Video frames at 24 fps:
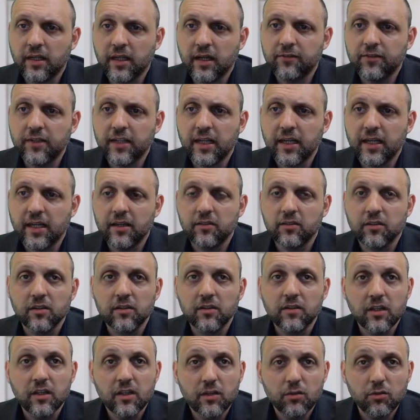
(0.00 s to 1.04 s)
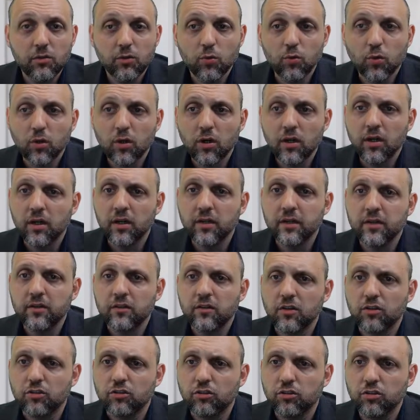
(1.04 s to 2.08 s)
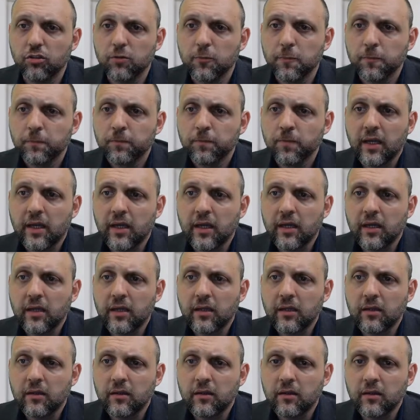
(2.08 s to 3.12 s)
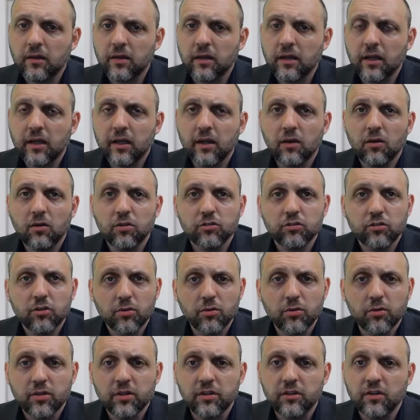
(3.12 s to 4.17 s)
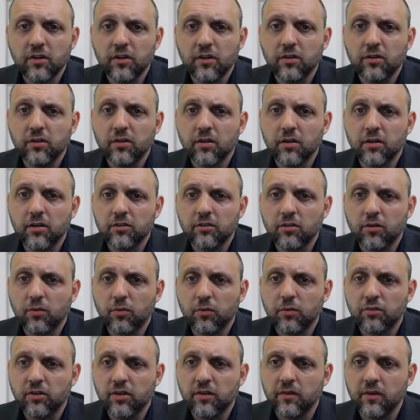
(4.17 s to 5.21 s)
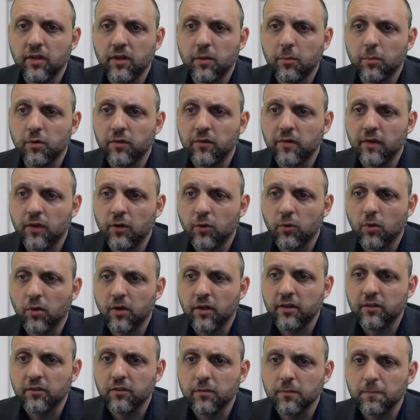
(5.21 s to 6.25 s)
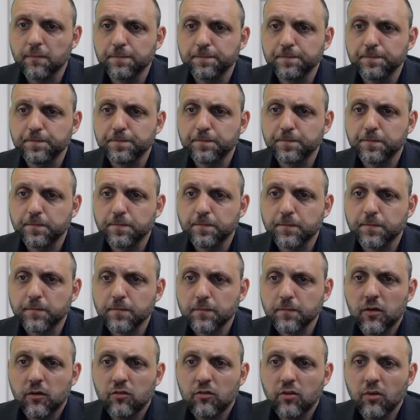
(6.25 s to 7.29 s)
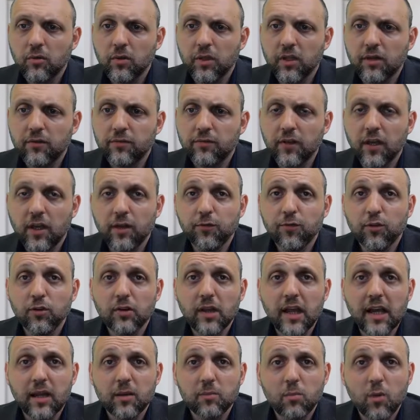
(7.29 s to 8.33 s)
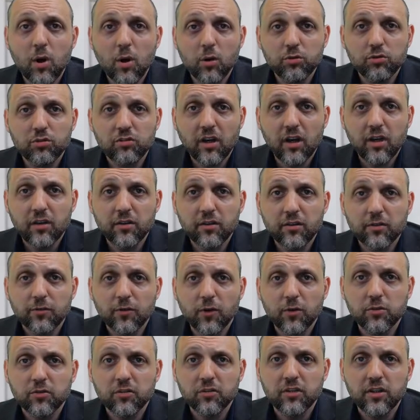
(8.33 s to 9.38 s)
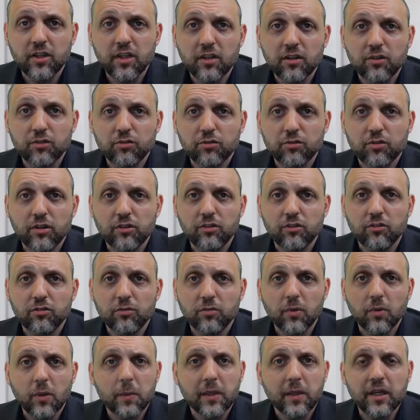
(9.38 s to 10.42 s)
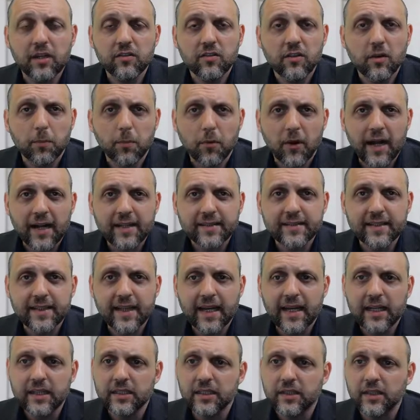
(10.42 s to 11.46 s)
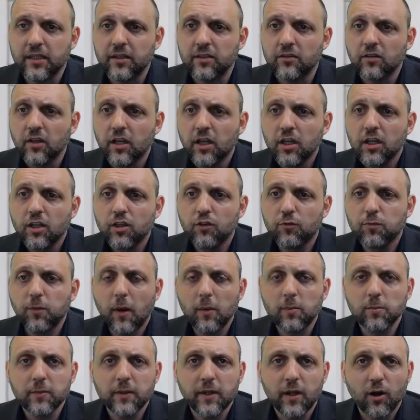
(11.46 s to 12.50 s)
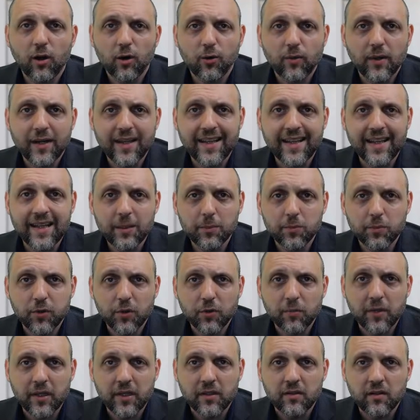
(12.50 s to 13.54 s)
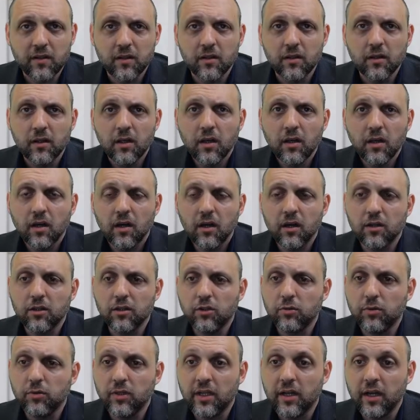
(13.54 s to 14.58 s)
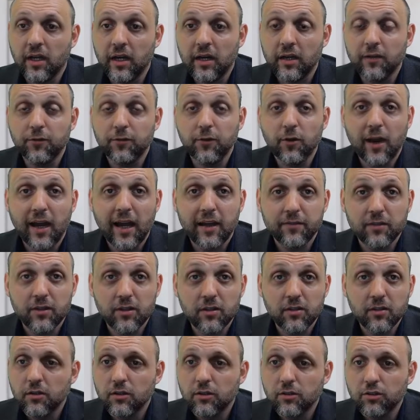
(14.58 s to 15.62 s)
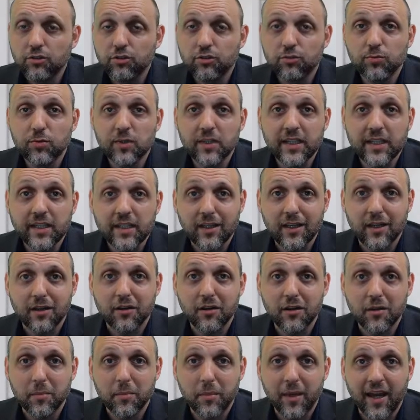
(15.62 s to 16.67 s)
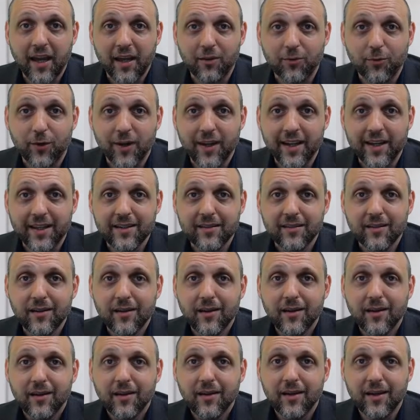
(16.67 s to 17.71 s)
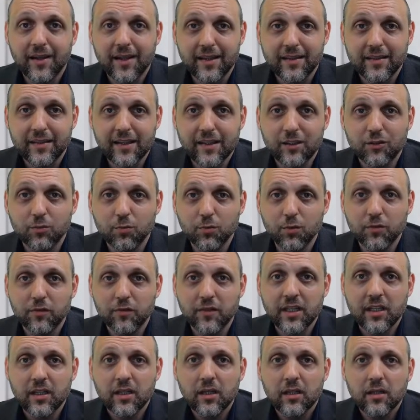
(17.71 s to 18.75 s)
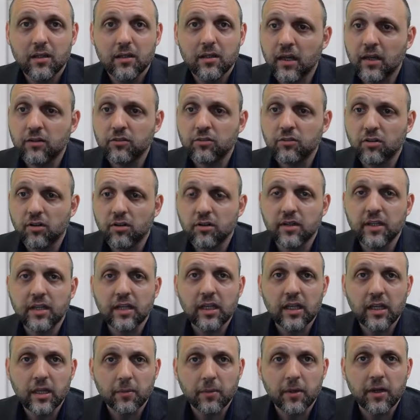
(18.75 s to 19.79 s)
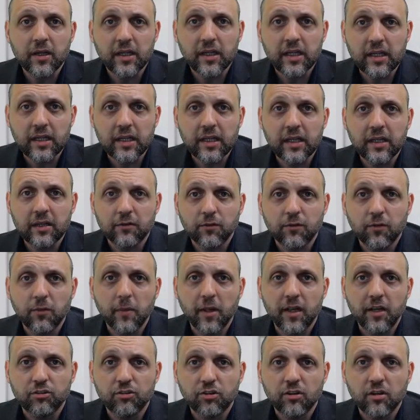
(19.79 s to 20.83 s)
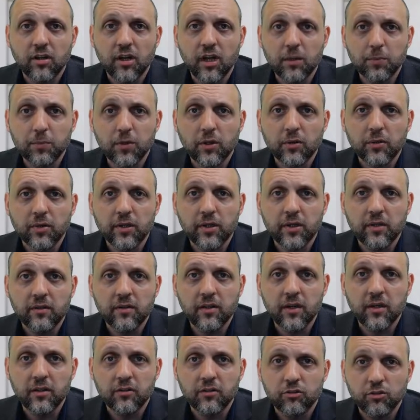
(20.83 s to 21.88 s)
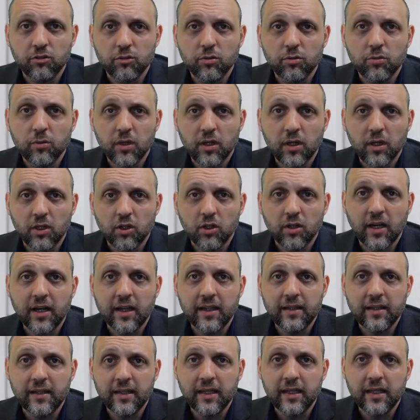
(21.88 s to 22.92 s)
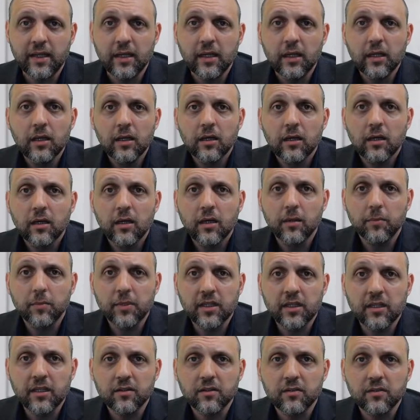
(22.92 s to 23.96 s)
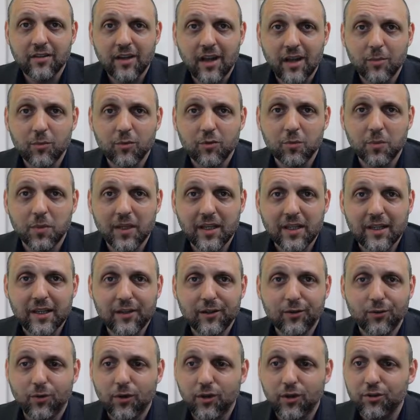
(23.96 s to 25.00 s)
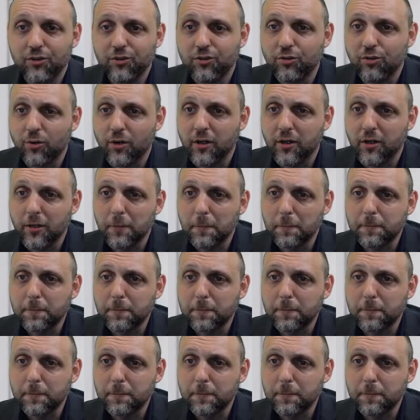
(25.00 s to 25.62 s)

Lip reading: FDA has continued to work on this issue, and they also continue to receive a number of inquiries. So if you're like most other folks in the industry, just because of the practicalities, you've probably already implemented a UDI. If you haven't, you should really get on the bandwagon, get things moving, and start thinking about getting information uploaded to GUDID because time is beginning to run short.